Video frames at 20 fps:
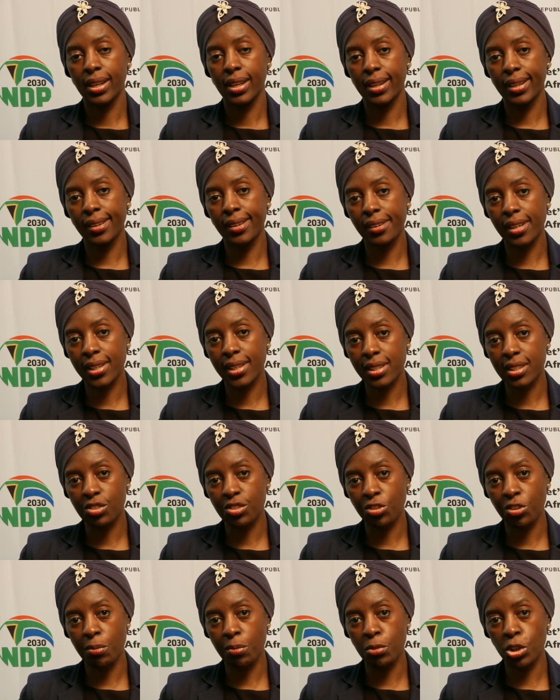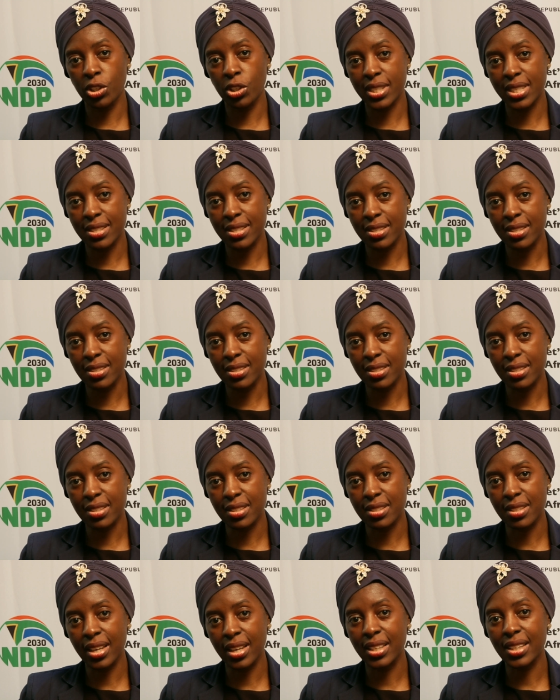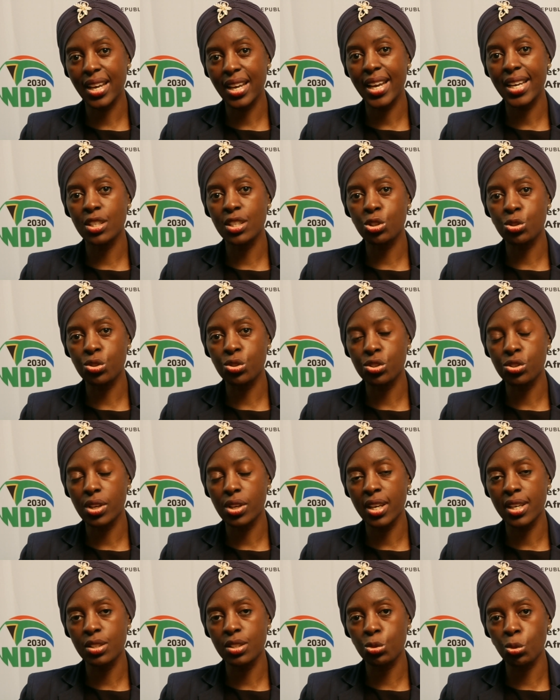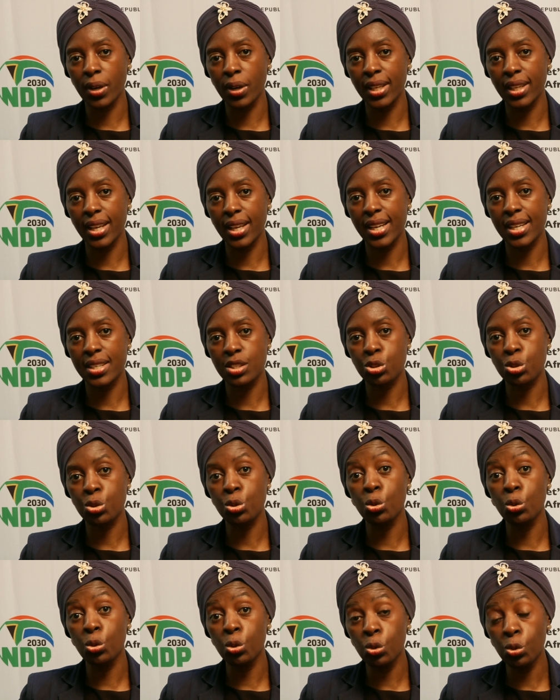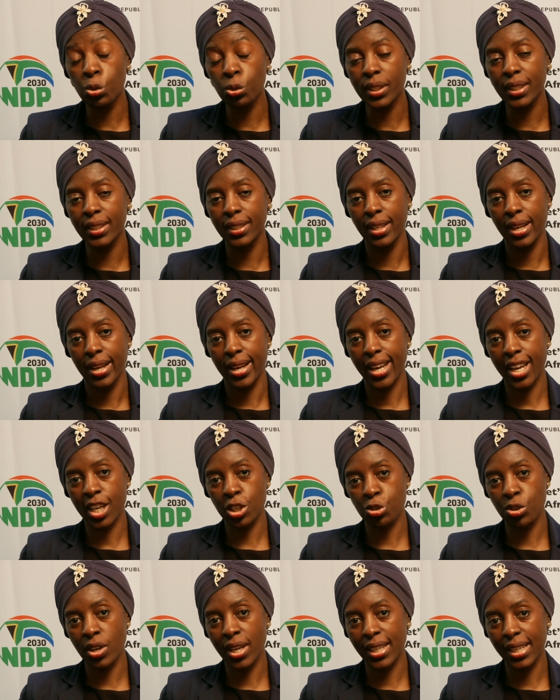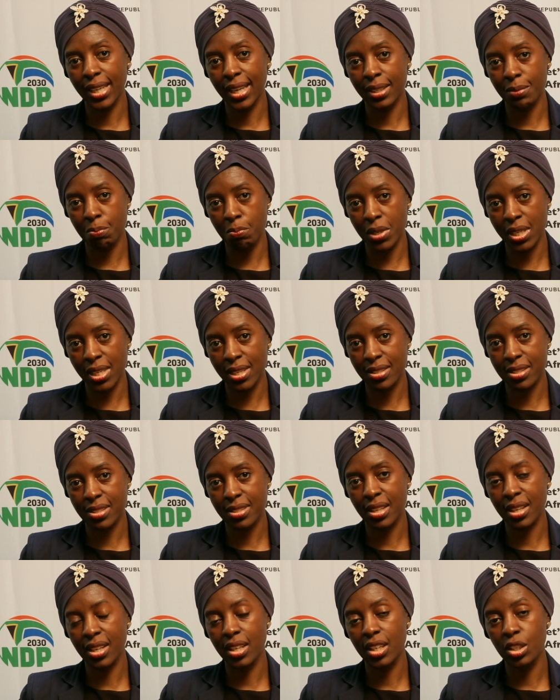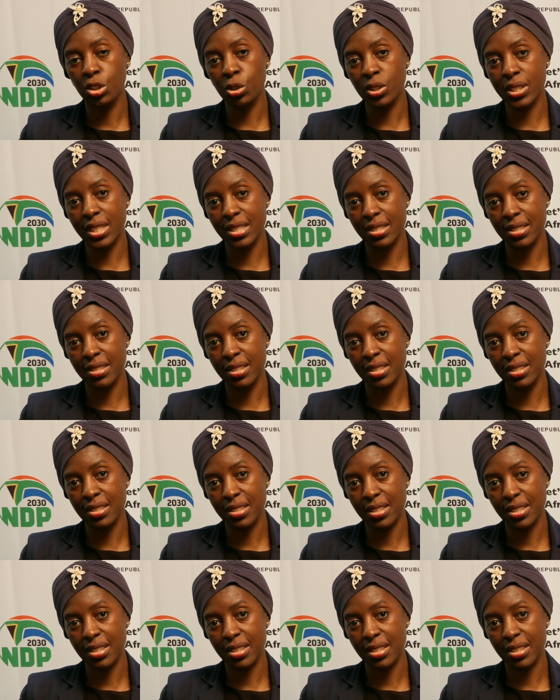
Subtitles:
inherit from your deceased estate as well as to who will actually administer your deceased